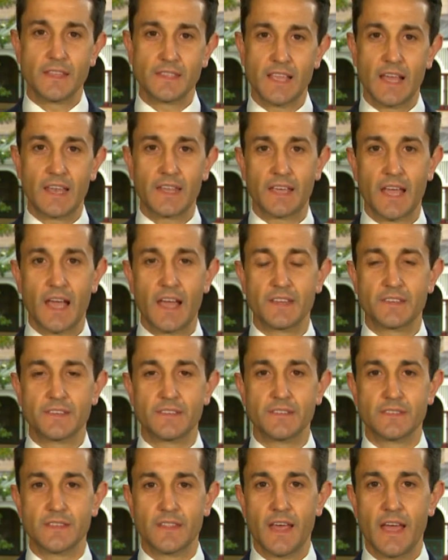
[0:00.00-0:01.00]
There's
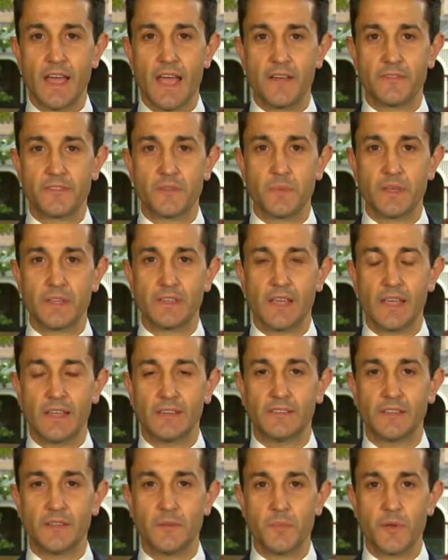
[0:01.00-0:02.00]
allegations and they have to be
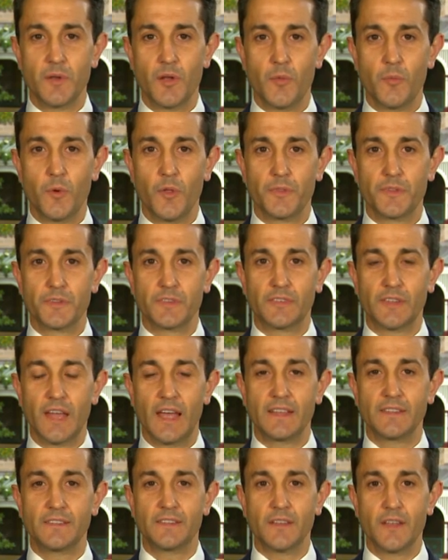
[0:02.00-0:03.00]
tested, but I want the
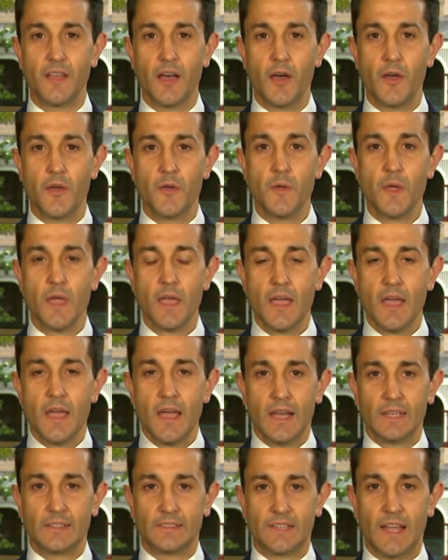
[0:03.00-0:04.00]
state to know,
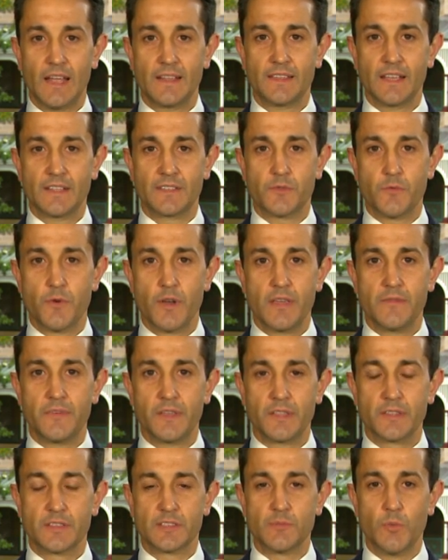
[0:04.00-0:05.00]
a state that's grieving
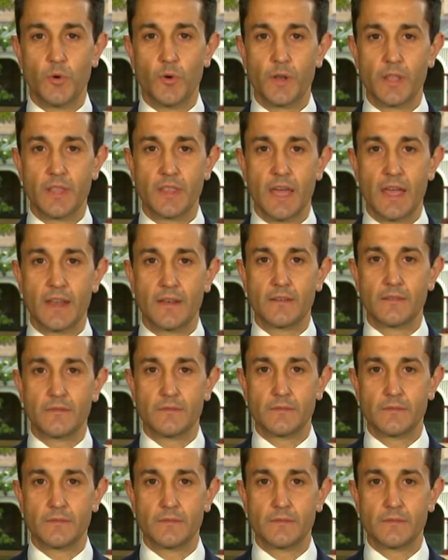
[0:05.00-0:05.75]
this morning, that